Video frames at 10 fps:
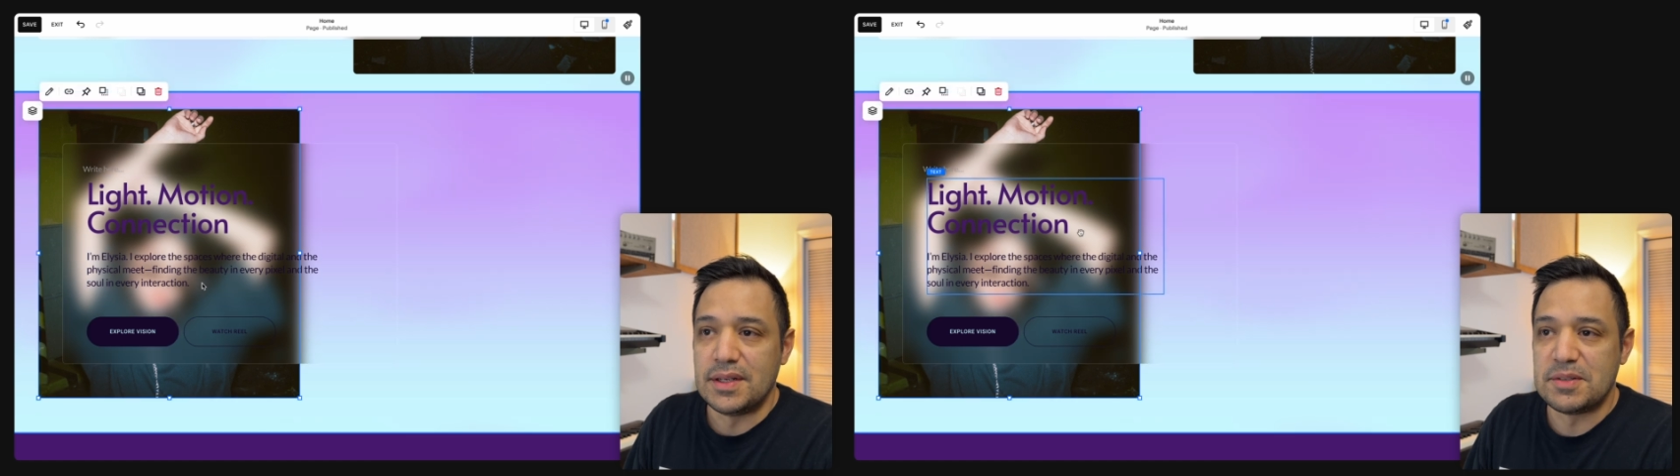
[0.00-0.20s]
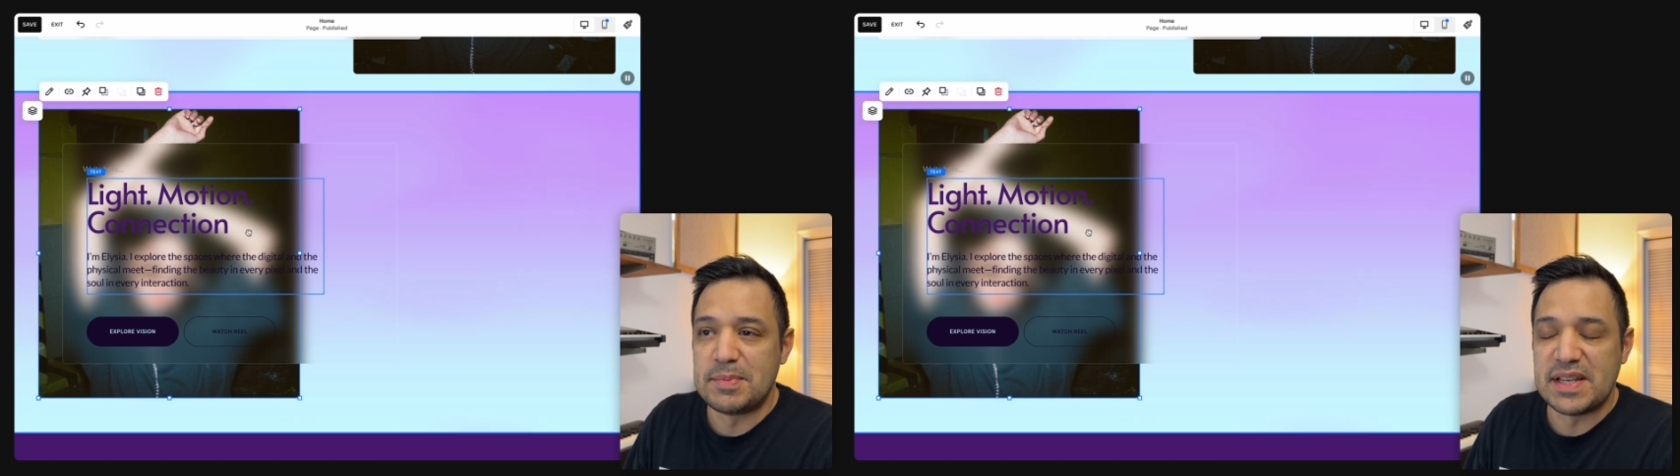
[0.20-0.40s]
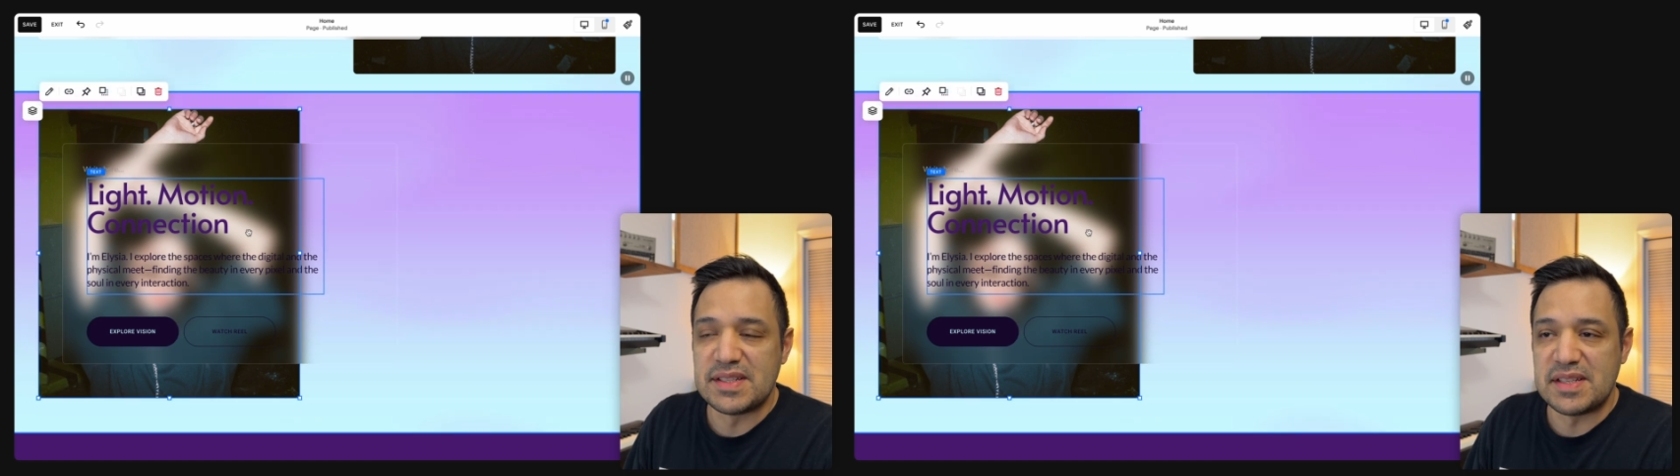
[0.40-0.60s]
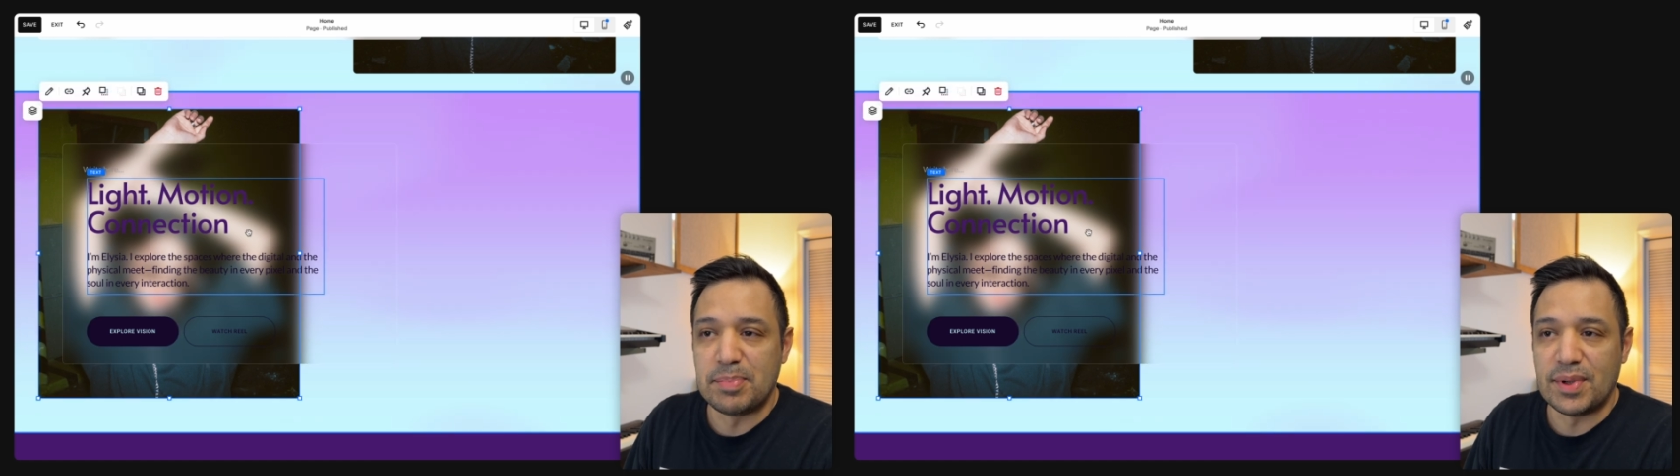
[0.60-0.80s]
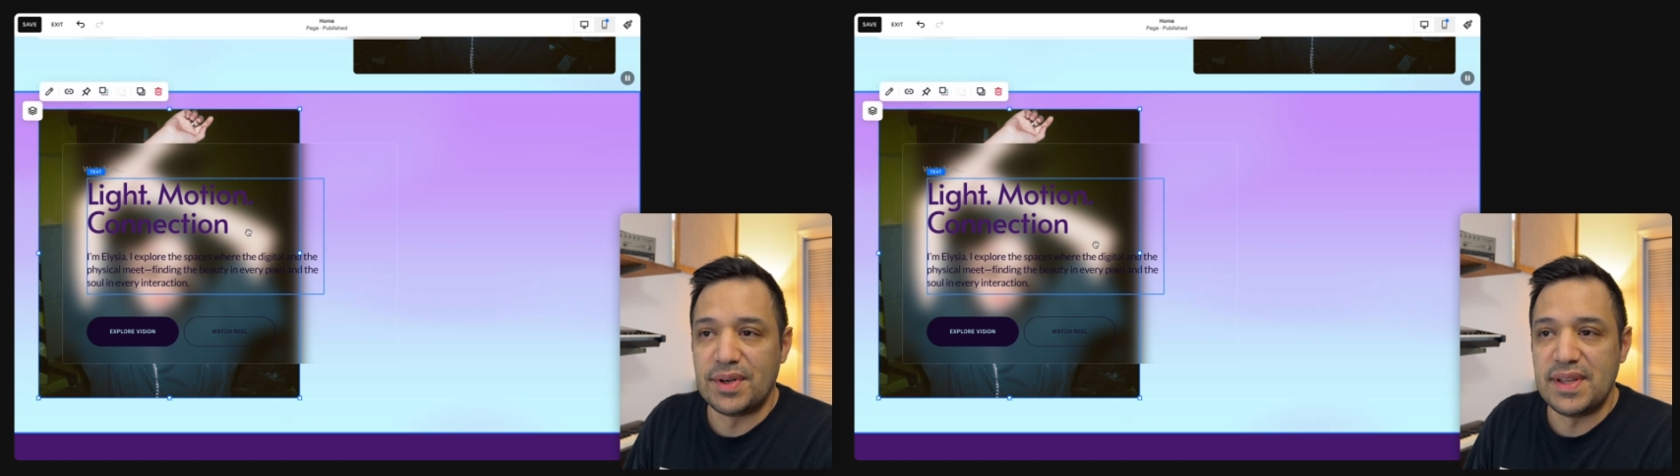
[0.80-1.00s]
Just because it's
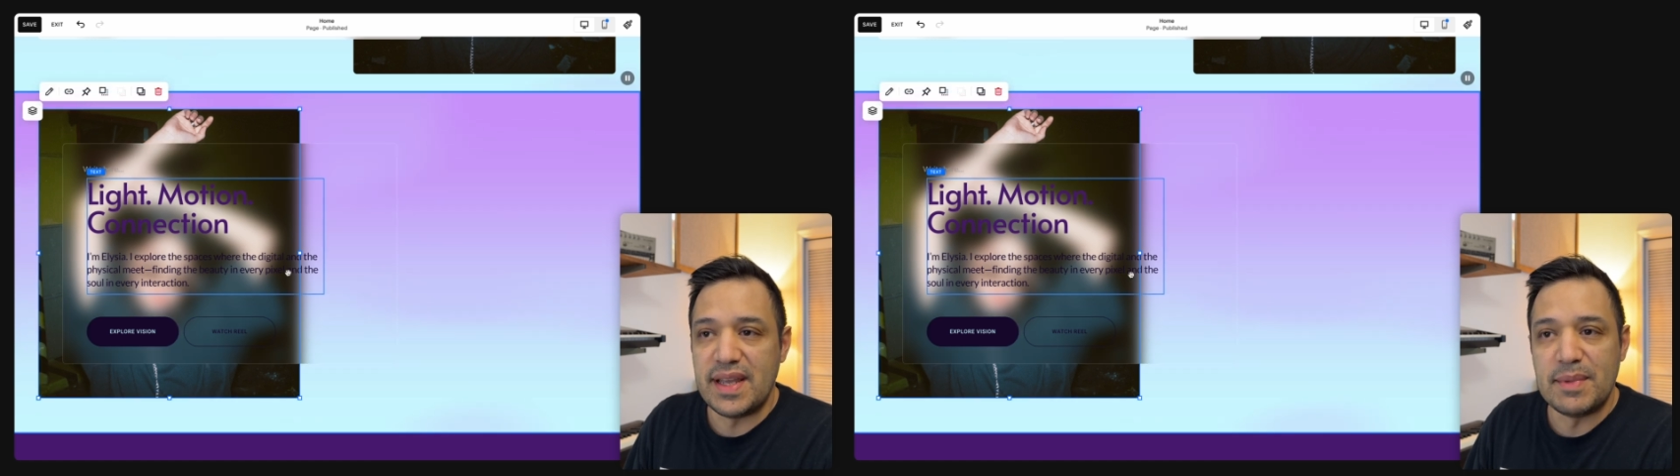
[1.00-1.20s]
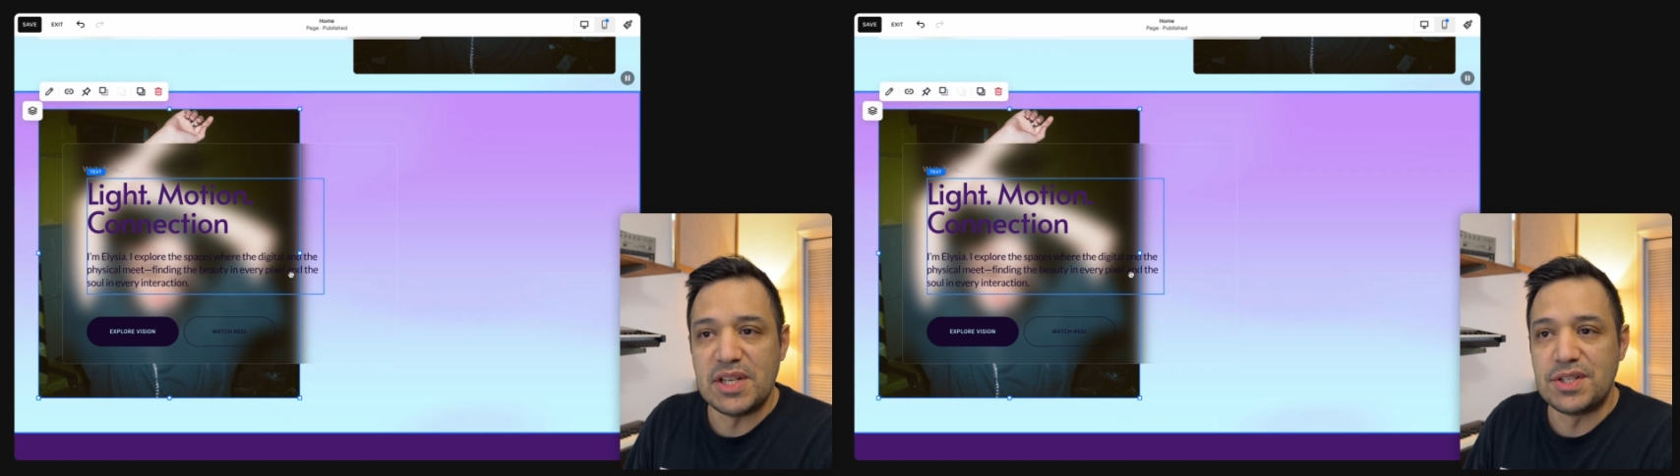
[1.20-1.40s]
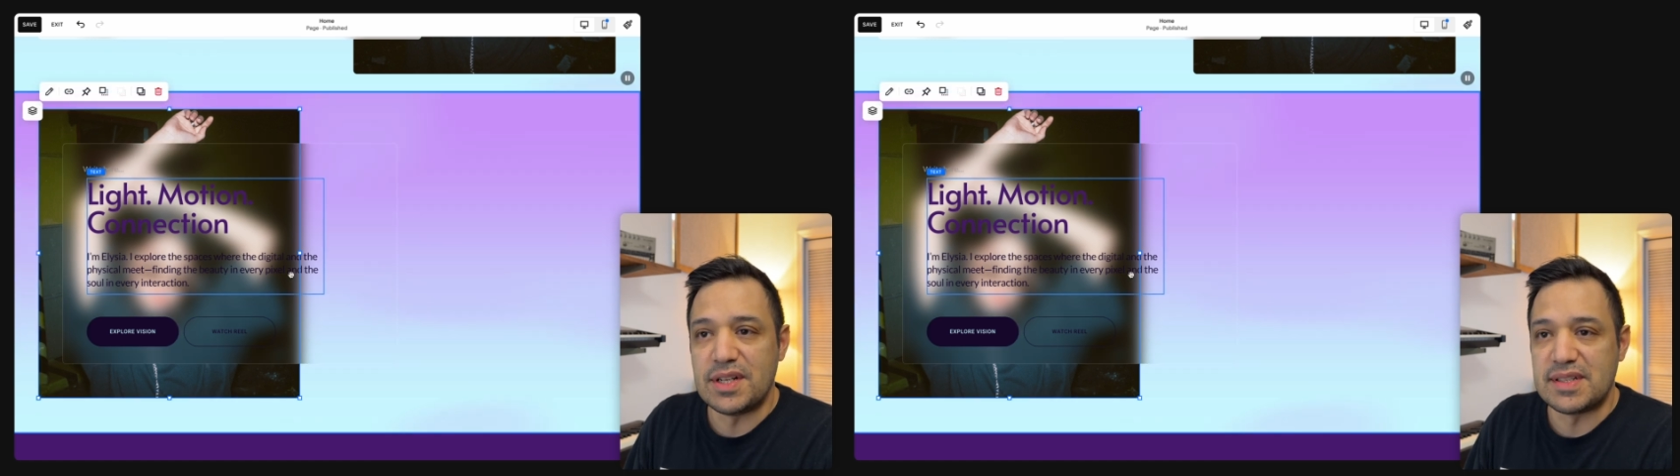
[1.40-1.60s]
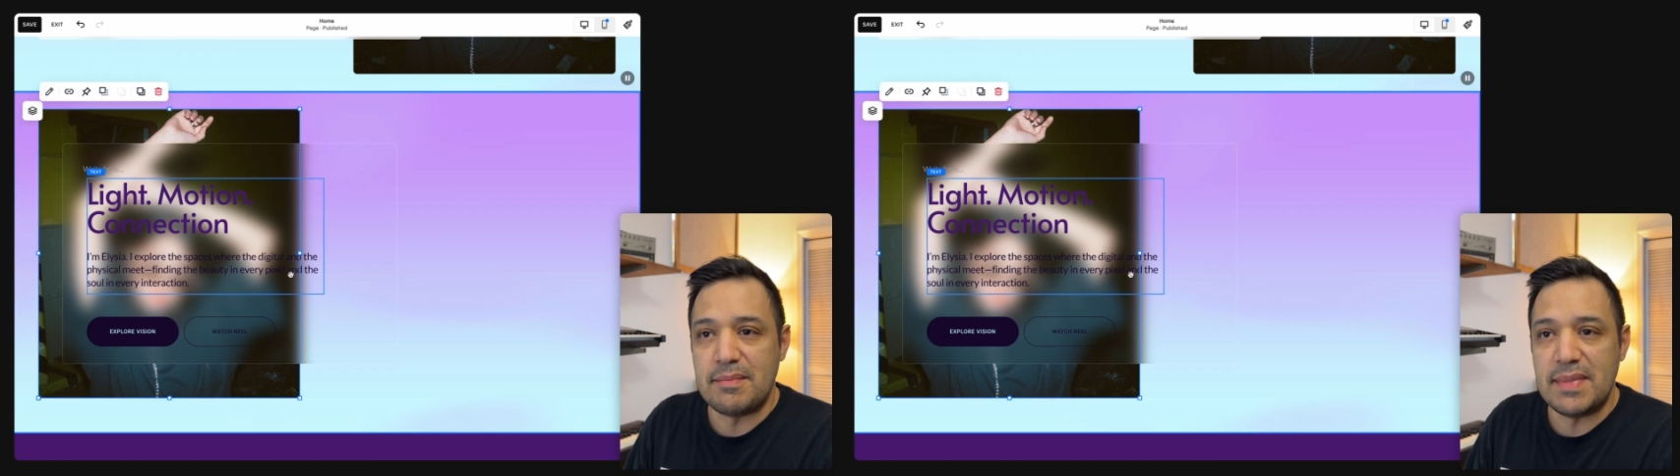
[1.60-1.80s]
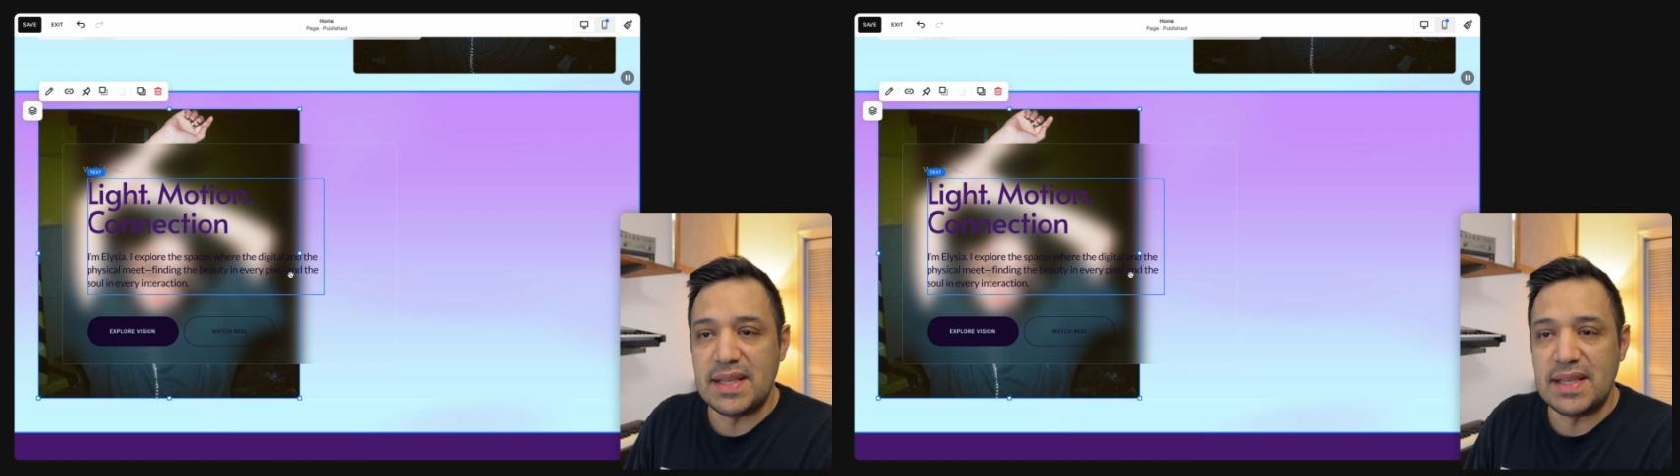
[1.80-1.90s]
blurring the image doesn't